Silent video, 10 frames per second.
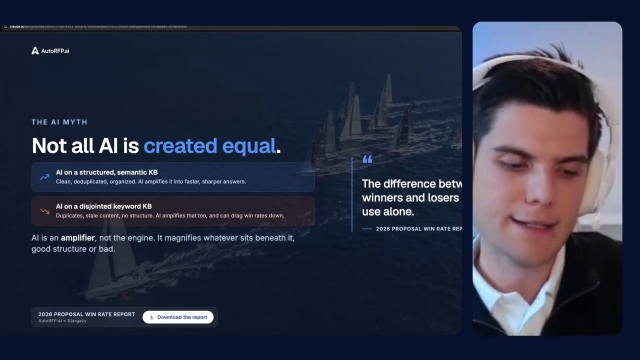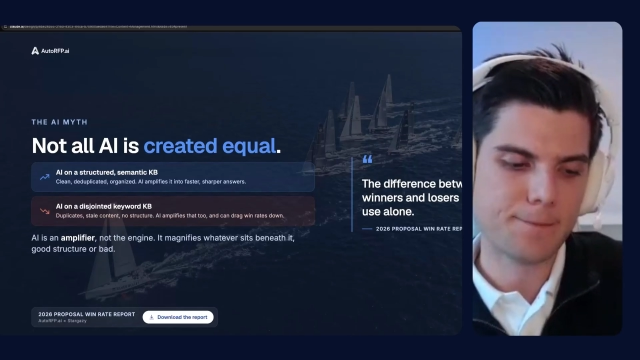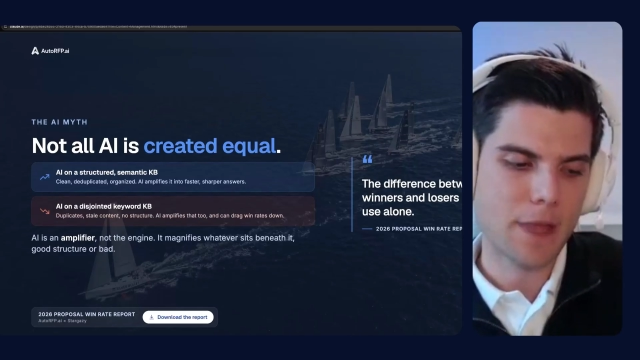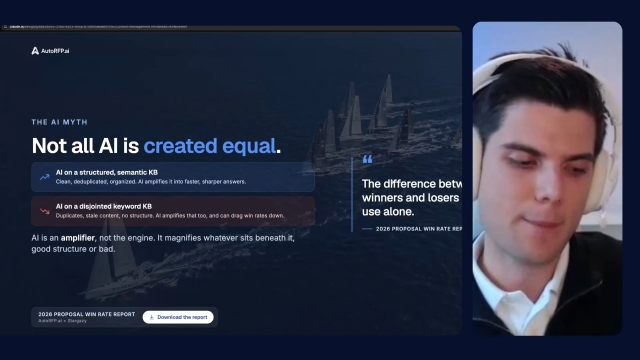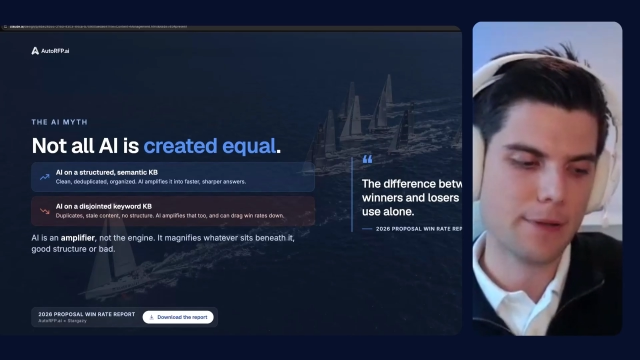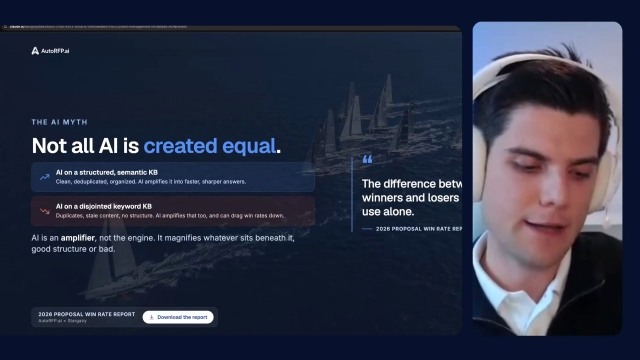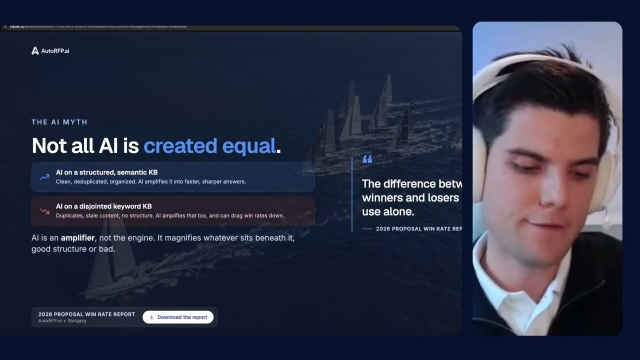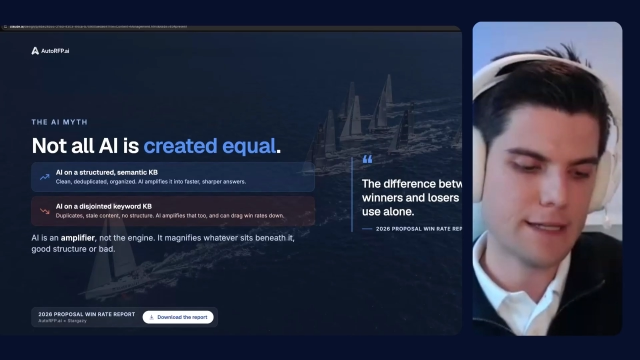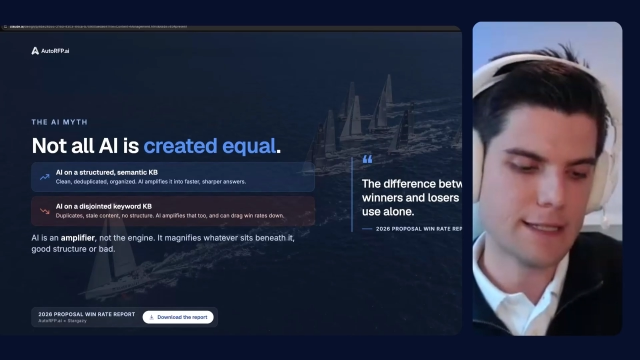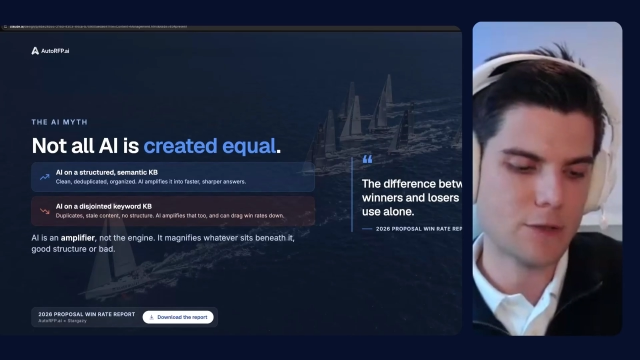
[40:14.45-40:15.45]
And
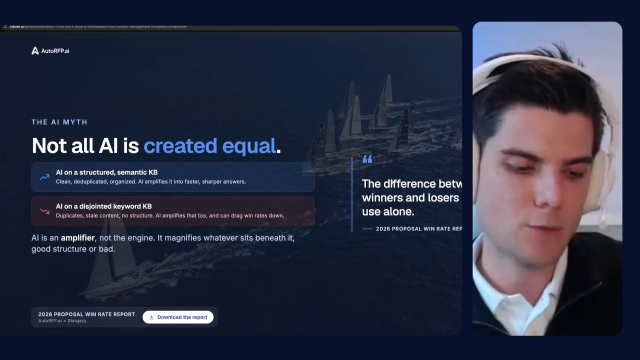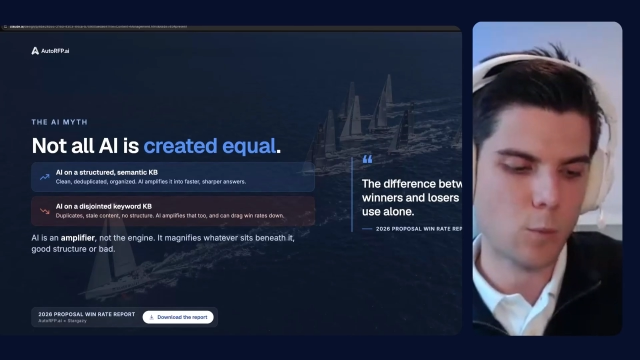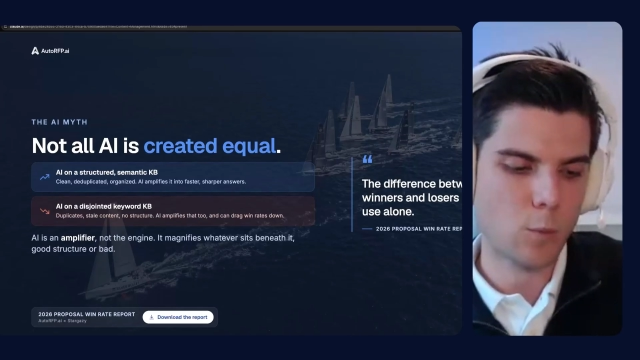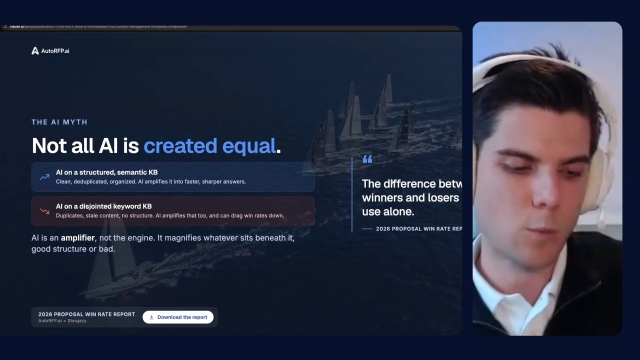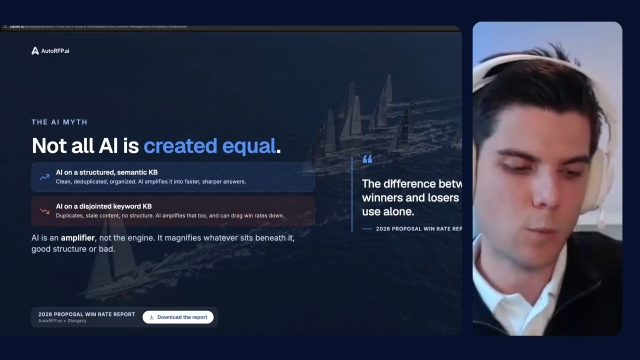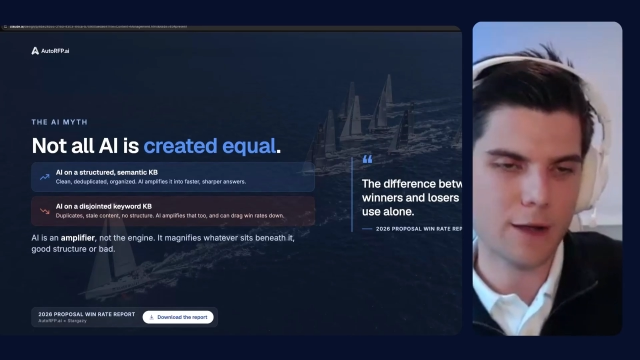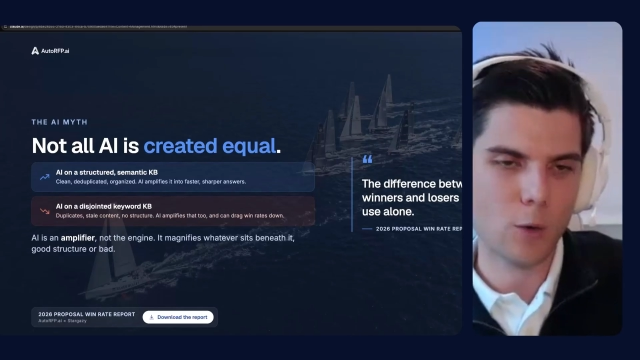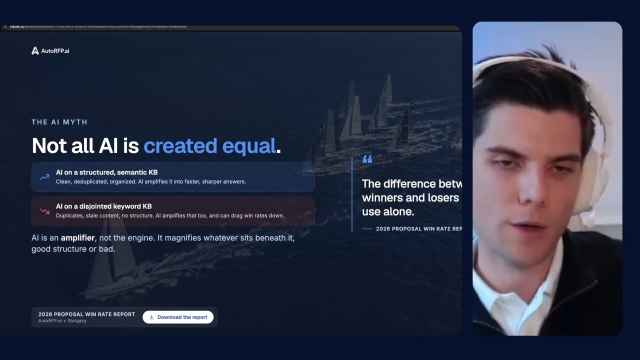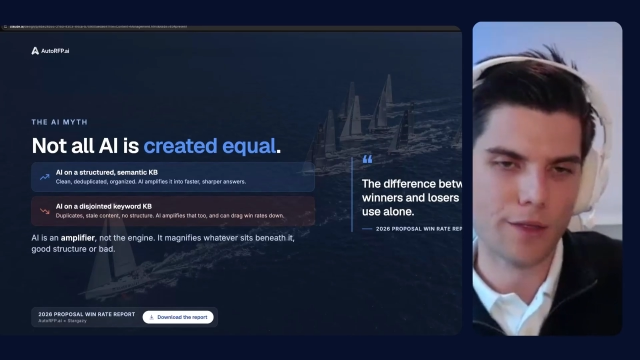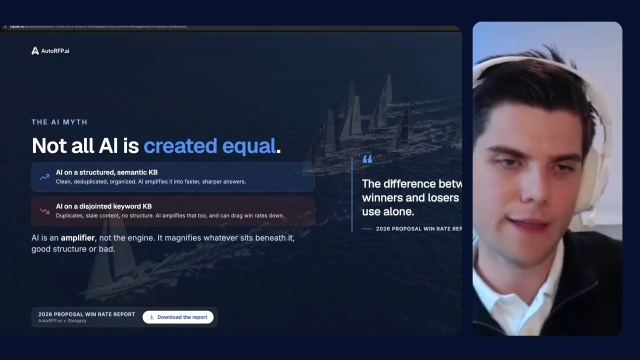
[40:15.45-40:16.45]
I believe this is
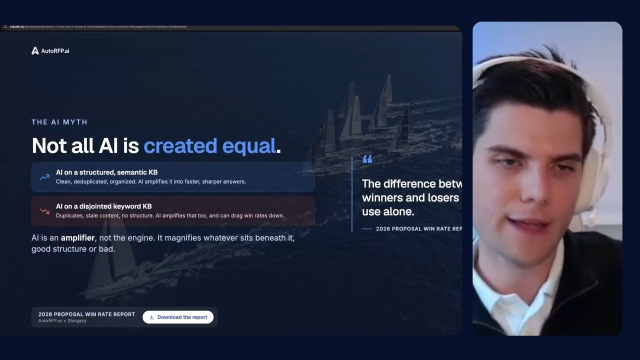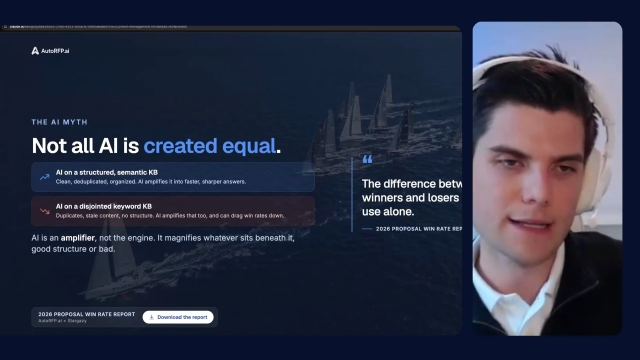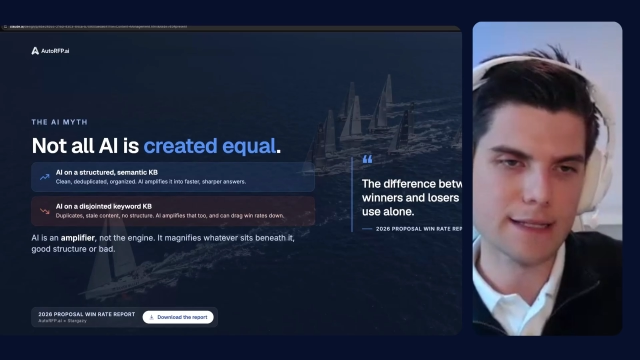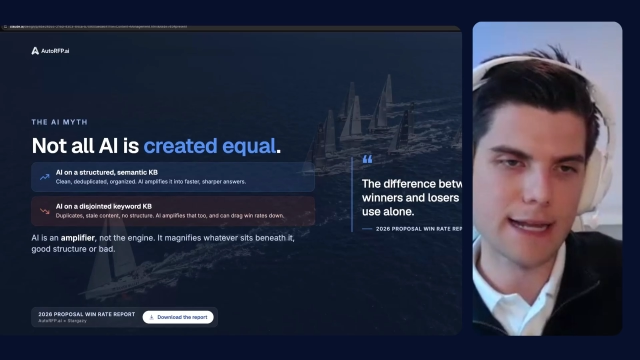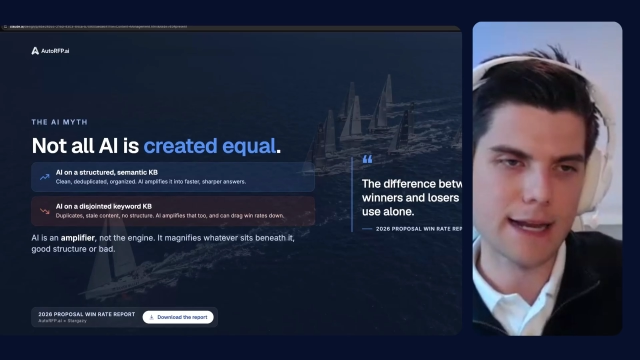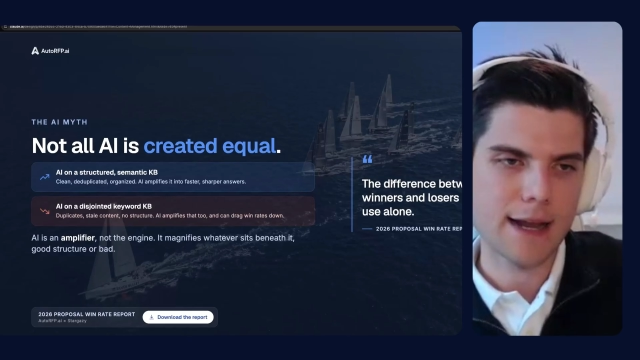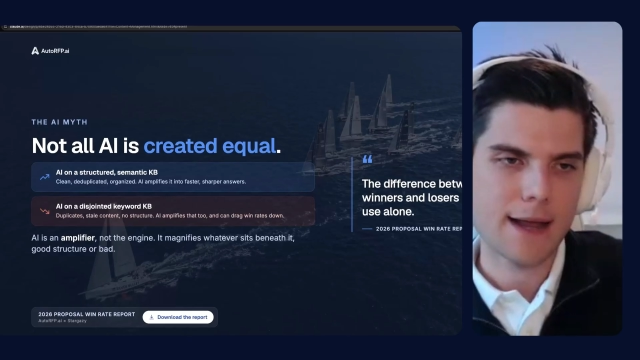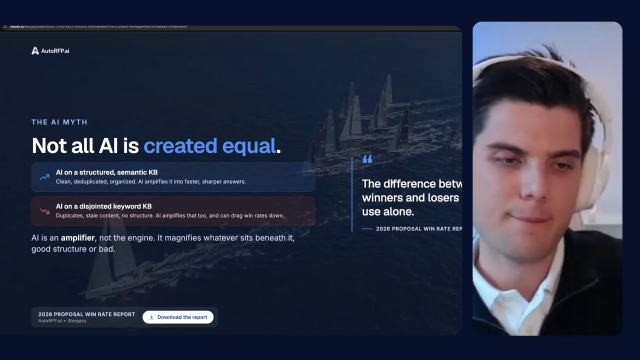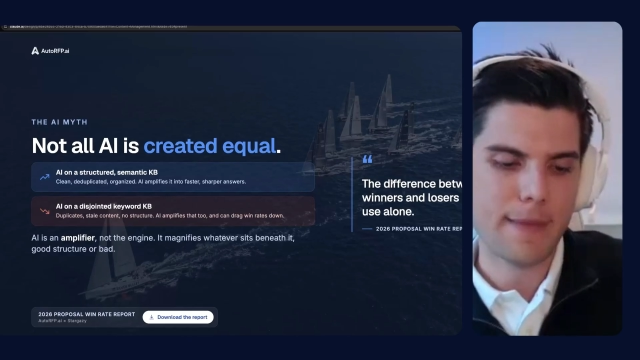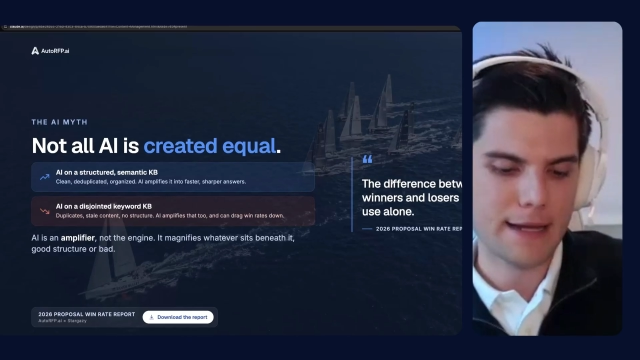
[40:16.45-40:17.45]
one of the core things
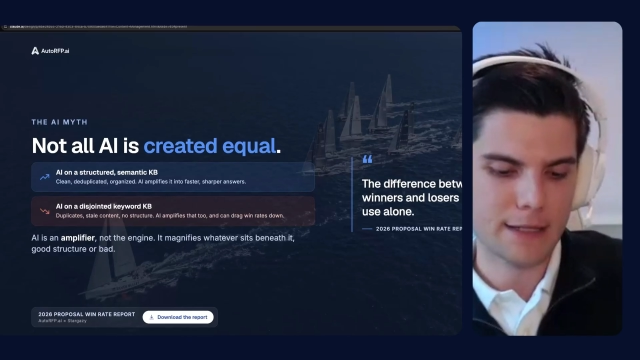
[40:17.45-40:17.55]
that